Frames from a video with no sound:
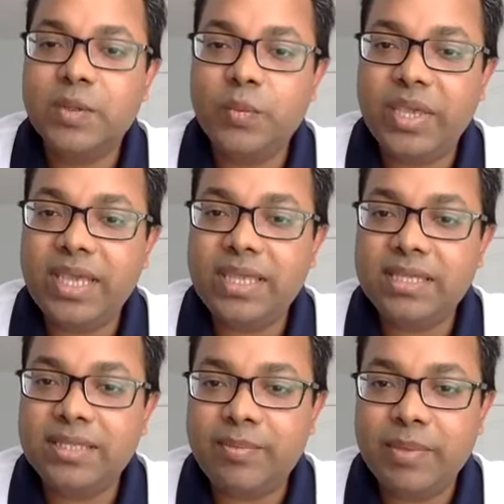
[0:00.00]

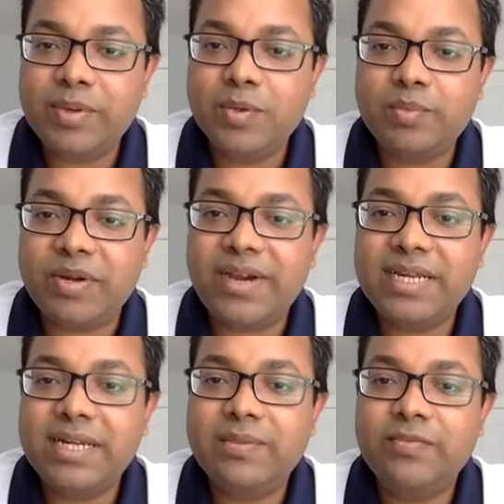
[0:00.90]
the people who
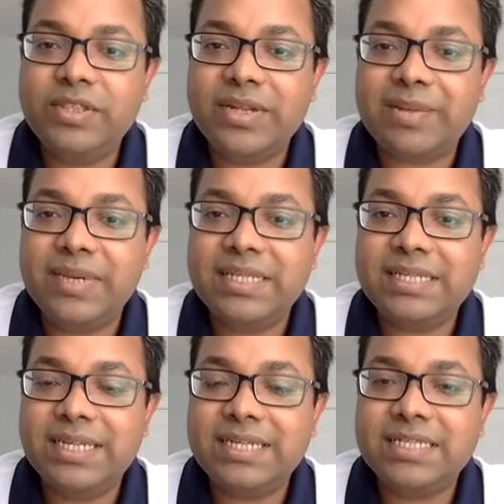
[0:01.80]
provided him with
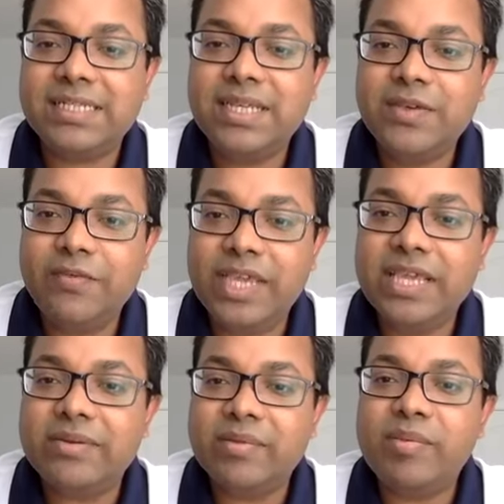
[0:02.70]
recommendation letters,
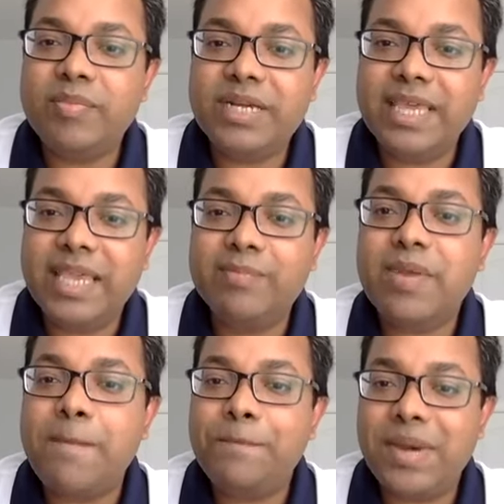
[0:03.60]
we remembered him,
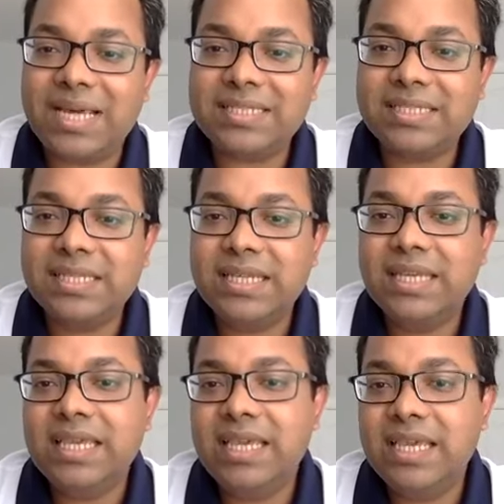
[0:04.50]
plus
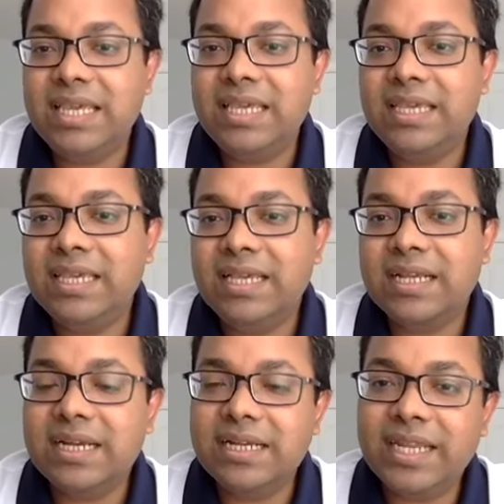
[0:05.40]
he
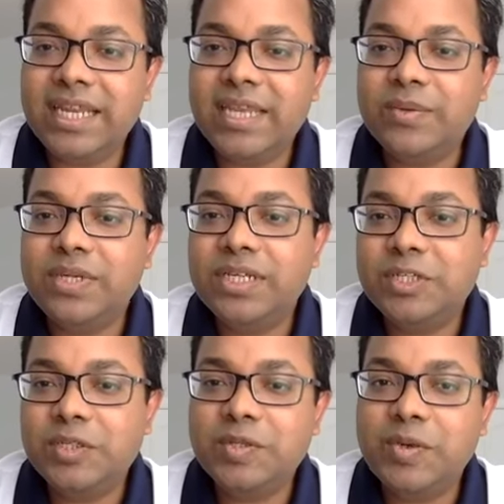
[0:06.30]
continued
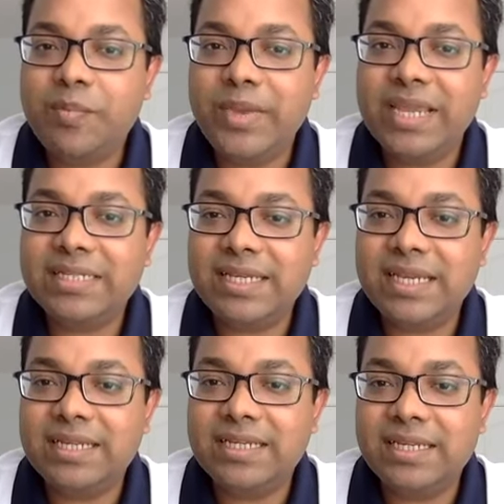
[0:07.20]
to
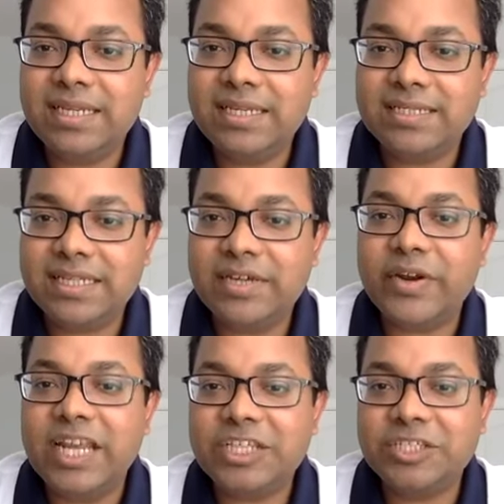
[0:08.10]
maintain his
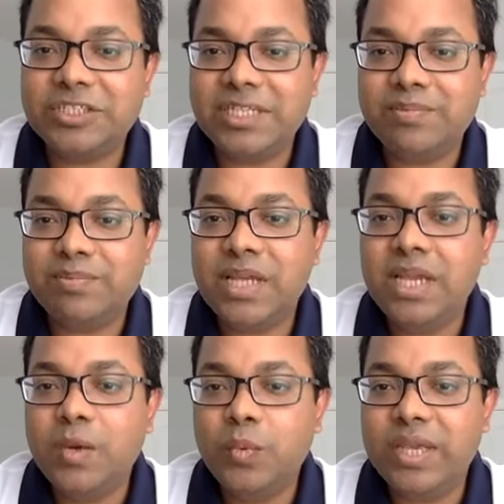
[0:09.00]
relationship
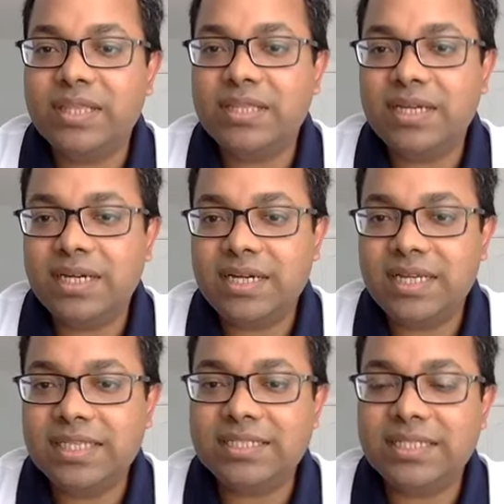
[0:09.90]
with
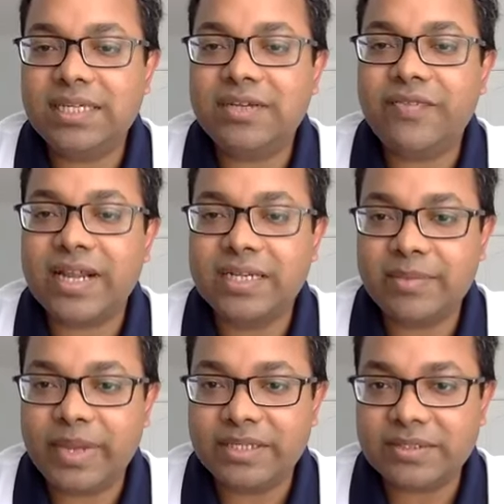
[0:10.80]
his faculty
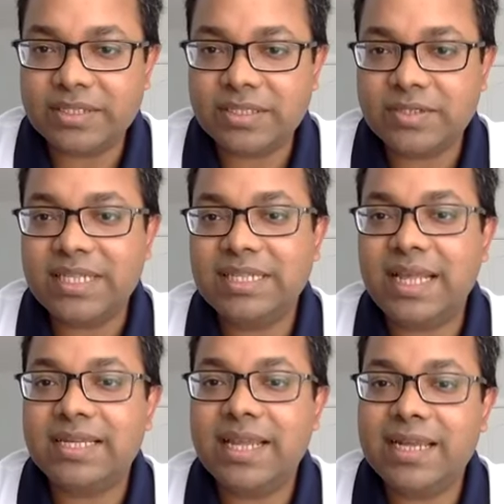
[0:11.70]
mentors. So then
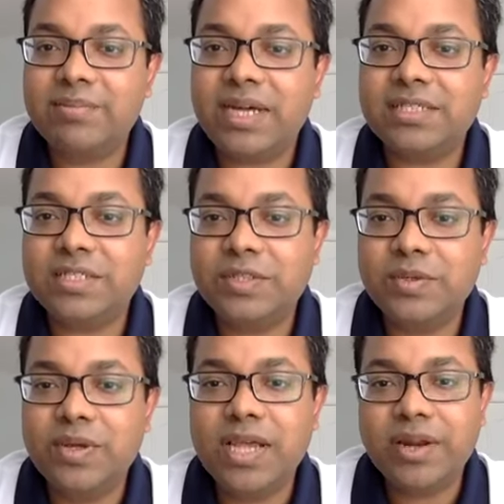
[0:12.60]
that helped us
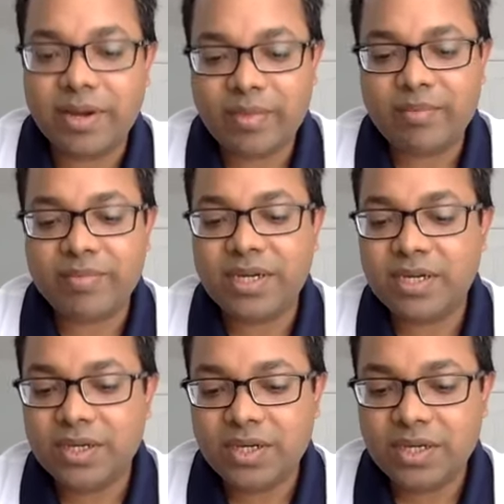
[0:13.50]
to
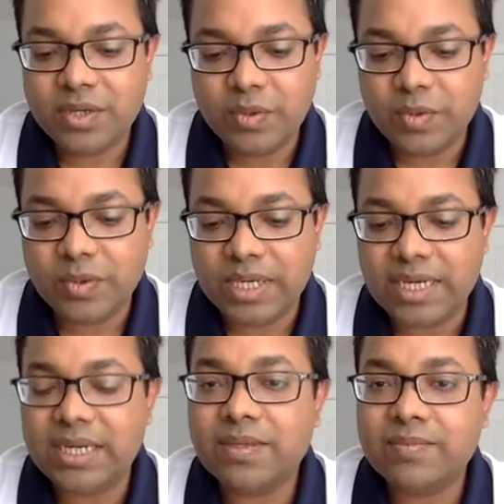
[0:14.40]
remember
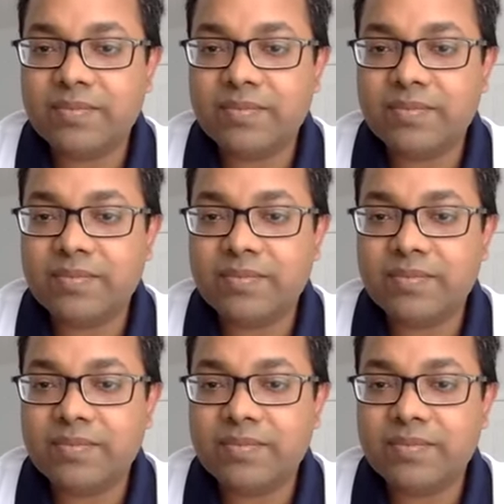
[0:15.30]
who